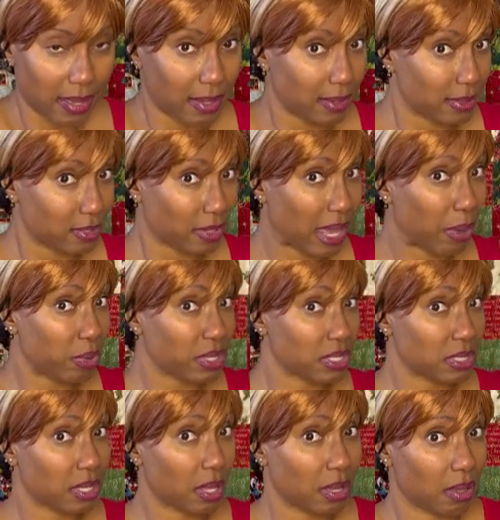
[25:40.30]
So that was
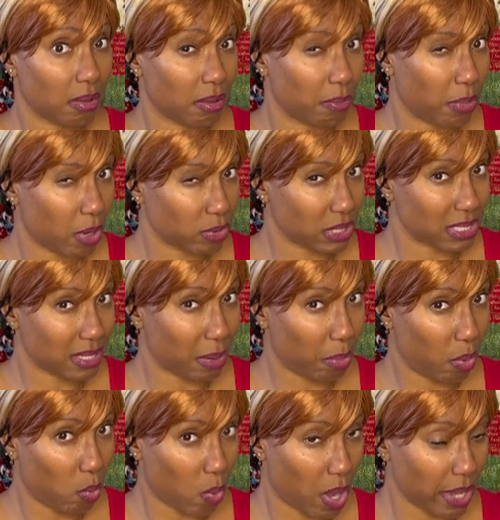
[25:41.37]
bonus number 1.
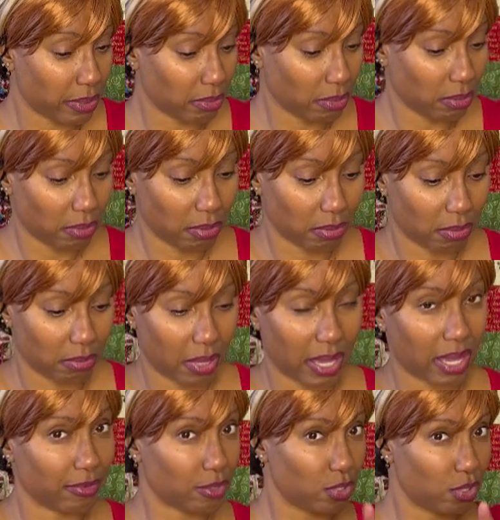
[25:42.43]
I gave
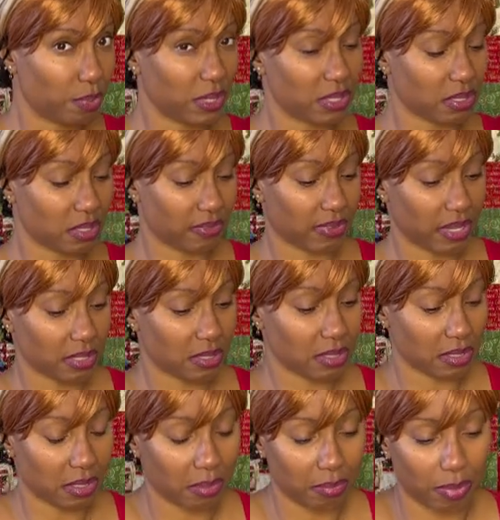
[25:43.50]
you 2 pieces of advice and
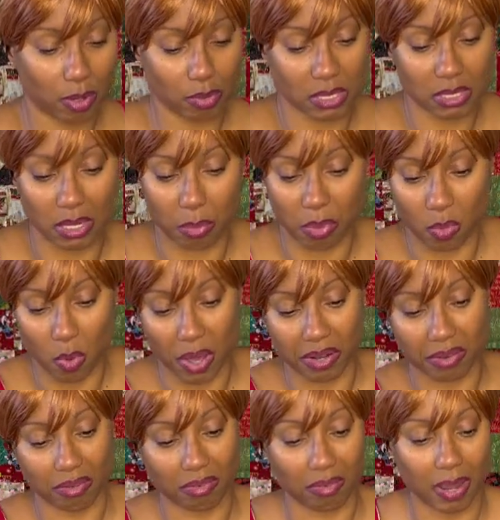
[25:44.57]
a bonus number 1,
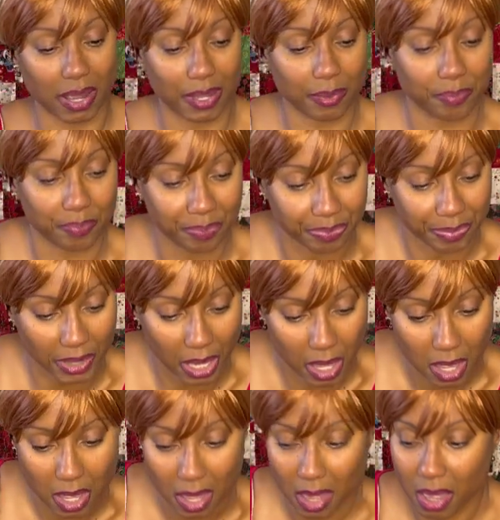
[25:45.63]
right?
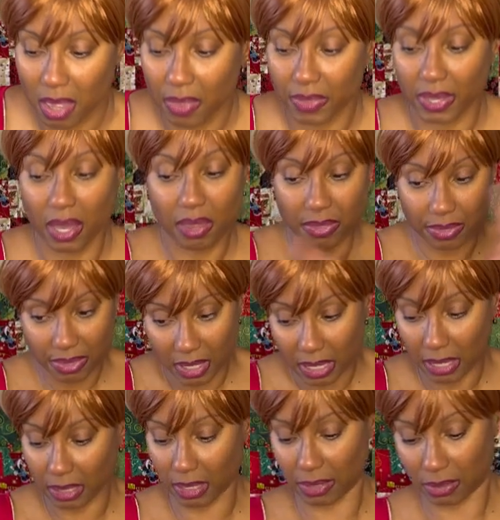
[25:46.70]
The other thing I
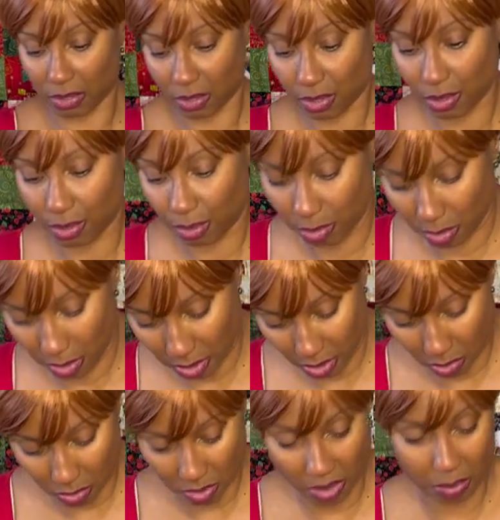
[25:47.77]
like to do, hold
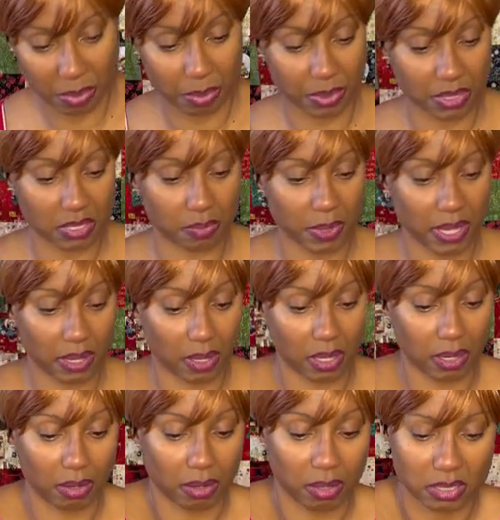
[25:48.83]
on, let me put this back here,
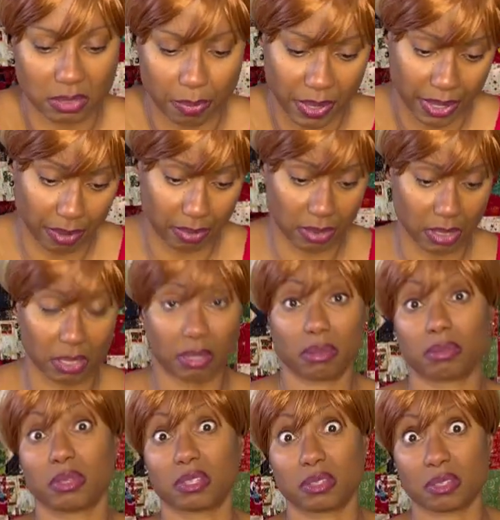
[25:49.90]
because apparently
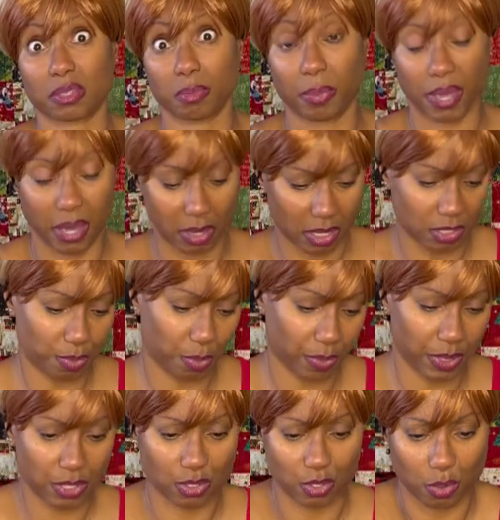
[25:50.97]
this is a
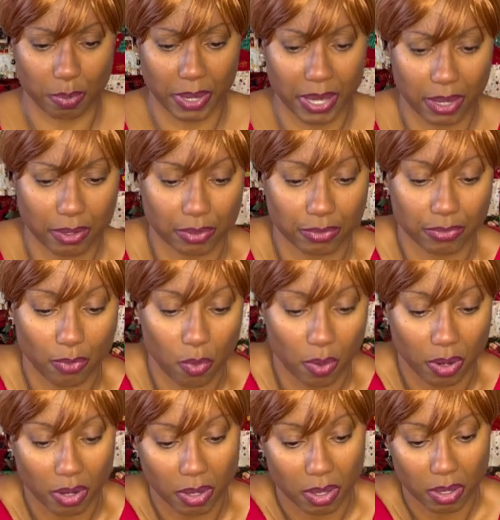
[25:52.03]
inspirational pattern for
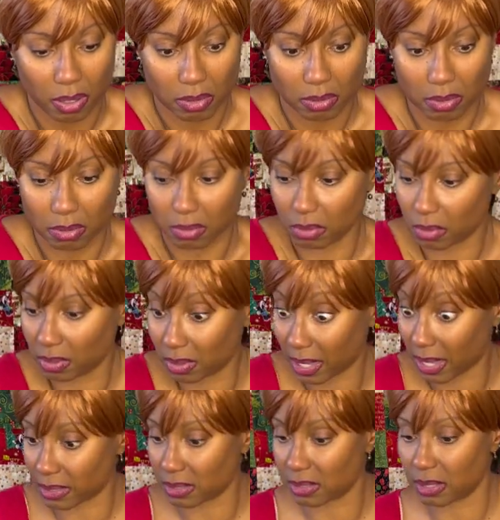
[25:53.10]
that
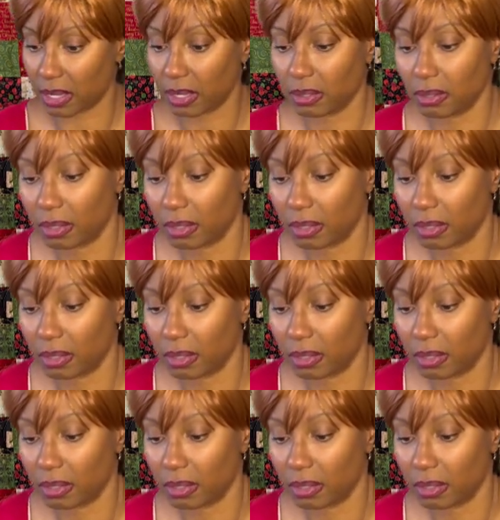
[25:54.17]
set,